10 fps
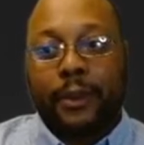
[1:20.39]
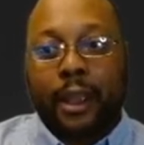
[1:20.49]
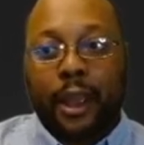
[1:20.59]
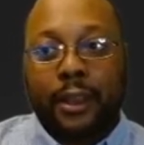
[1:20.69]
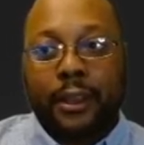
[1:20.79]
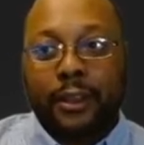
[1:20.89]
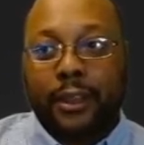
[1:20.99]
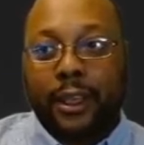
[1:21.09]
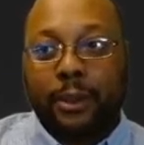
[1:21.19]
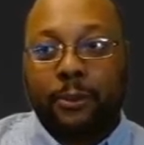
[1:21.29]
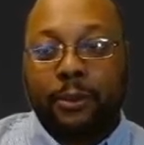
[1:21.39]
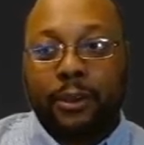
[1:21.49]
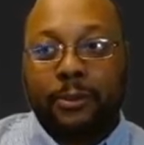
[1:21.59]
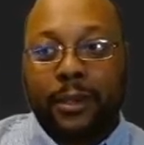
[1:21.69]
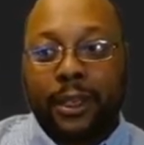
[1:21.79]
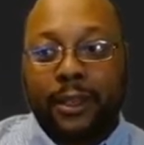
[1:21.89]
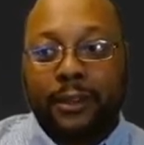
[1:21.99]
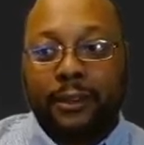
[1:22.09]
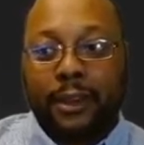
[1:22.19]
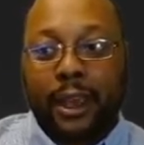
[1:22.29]
a good thing would be
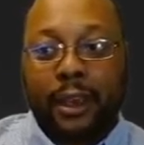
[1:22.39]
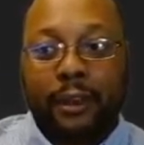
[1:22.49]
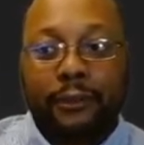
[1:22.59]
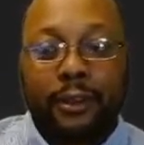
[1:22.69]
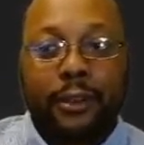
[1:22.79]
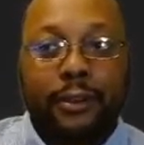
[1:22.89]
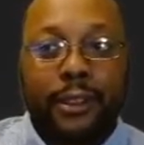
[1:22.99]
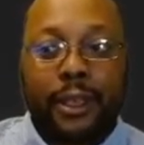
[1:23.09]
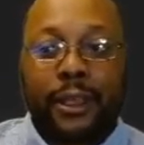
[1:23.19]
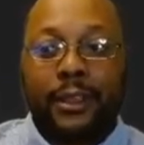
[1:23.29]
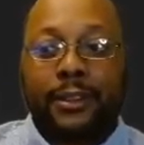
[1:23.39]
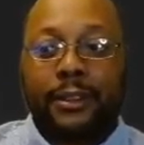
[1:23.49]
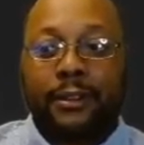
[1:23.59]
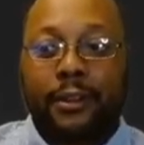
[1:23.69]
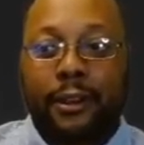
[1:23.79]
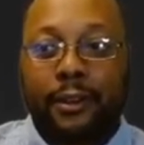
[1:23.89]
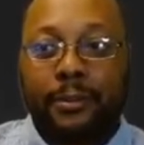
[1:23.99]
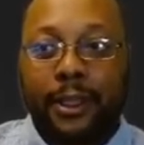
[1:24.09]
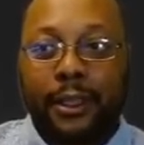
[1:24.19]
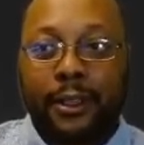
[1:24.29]
to have Node.js installed
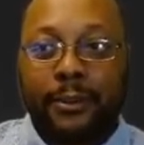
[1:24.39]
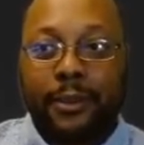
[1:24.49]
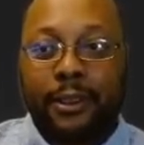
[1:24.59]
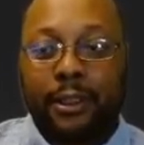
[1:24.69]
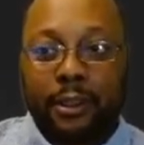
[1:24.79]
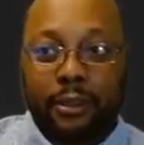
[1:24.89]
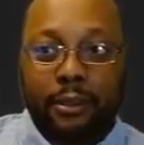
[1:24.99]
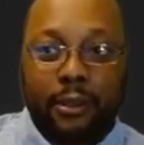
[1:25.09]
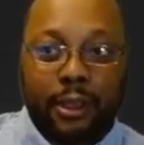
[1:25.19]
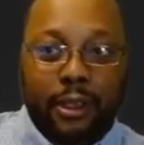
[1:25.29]
because I'm going to